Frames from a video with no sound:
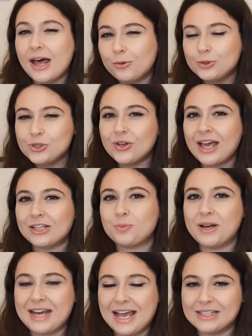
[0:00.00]
and also catch
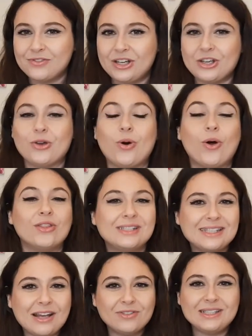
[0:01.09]
my next video on the
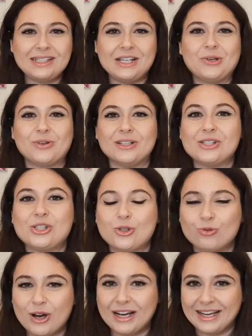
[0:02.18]
seven secrets to
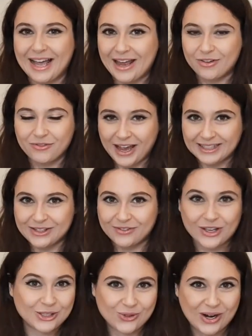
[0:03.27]
running an effective
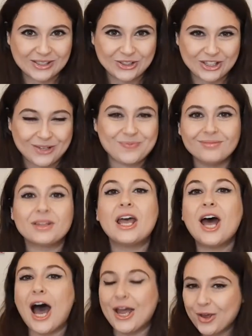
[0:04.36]
strategy.
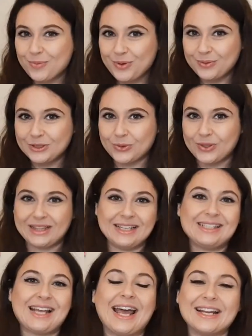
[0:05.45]
I hope you enjoyed
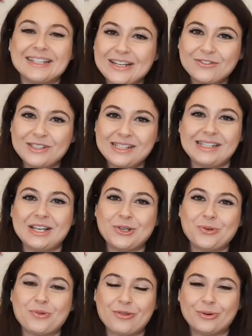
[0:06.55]
this and I'd love to see
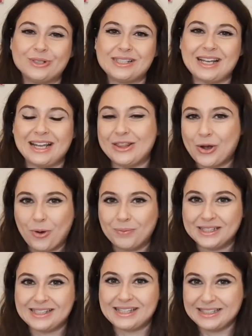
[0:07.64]
your thoughts in the
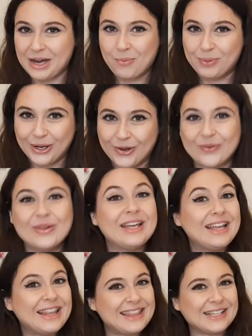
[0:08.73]
comments down below.
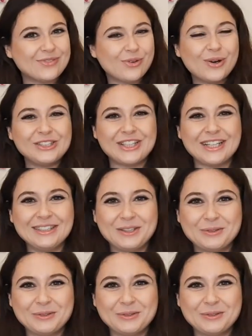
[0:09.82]
Thanks for watching.